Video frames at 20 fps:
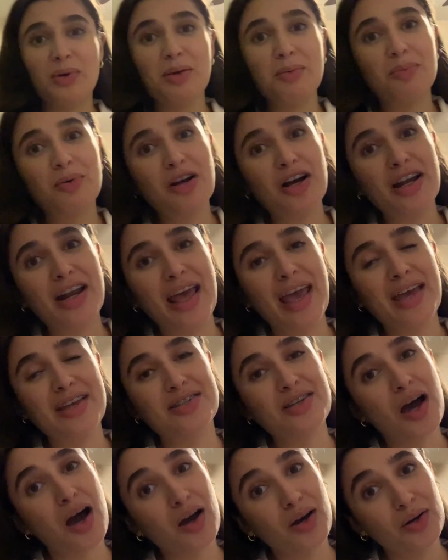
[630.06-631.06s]
brought a
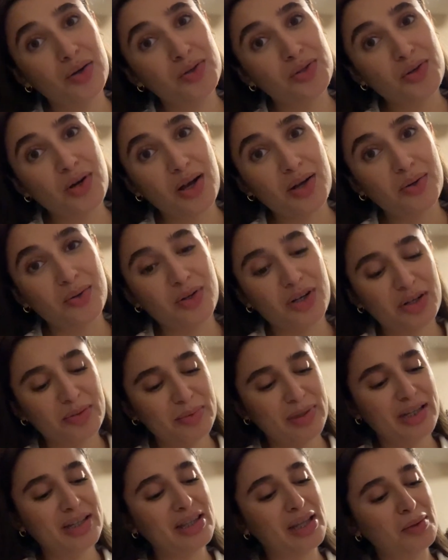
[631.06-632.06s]
taco truck
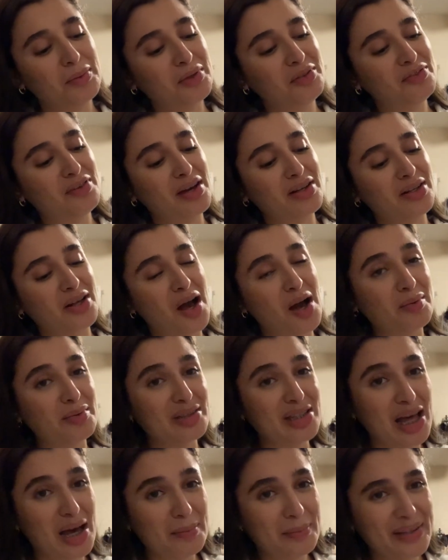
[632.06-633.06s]
ornament that we found at Hobby
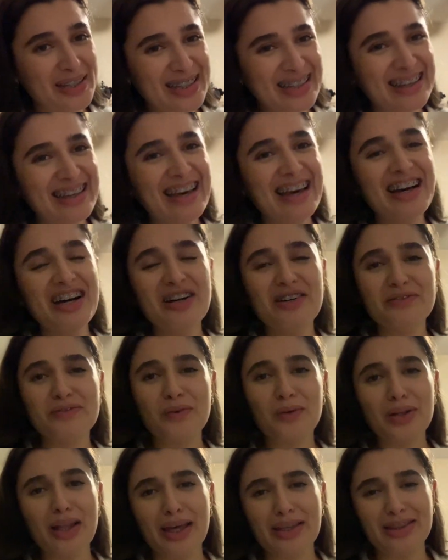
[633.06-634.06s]
Lobby
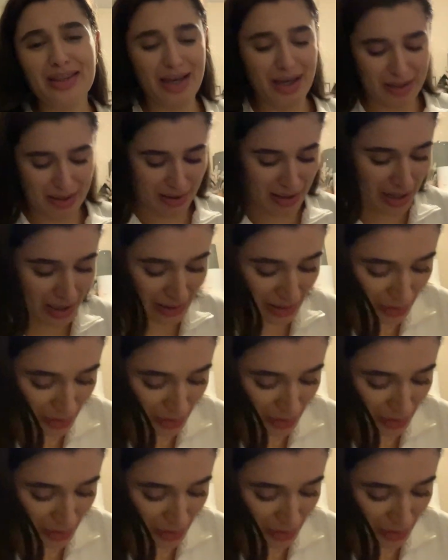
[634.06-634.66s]
for like the ugly